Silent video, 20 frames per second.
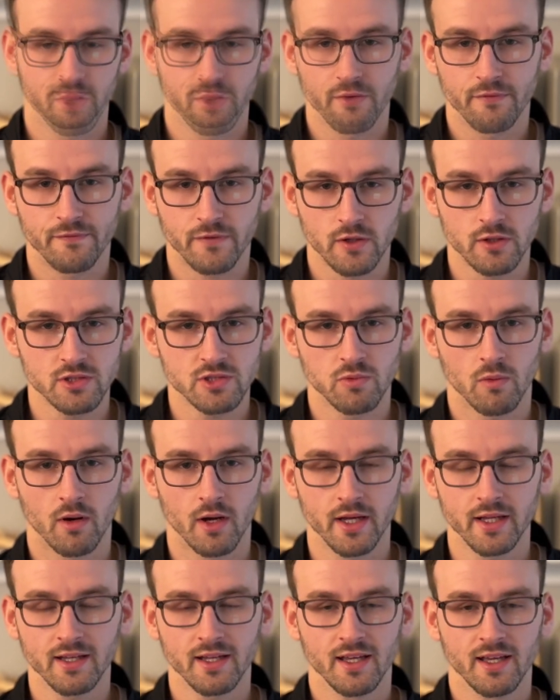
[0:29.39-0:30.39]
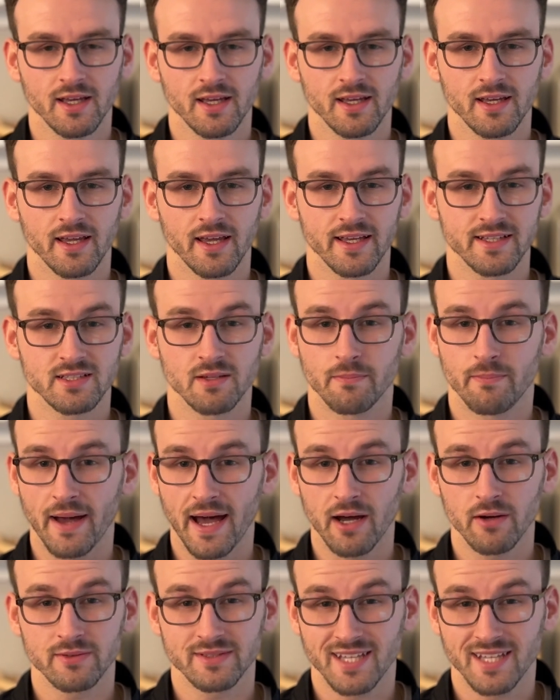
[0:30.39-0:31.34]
The first one is about